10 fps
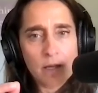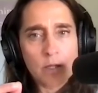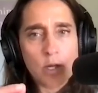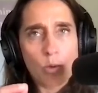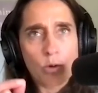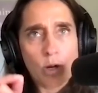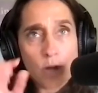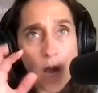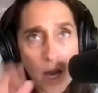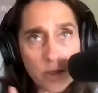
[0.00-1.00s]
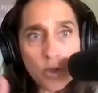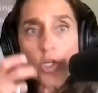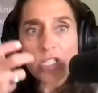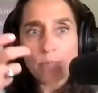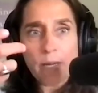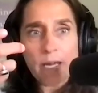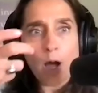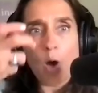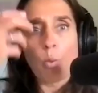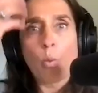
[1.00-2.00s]
So us just being
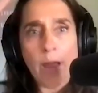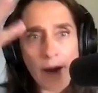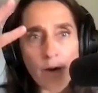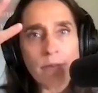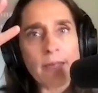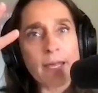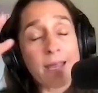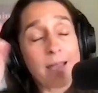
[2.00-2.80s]
aware that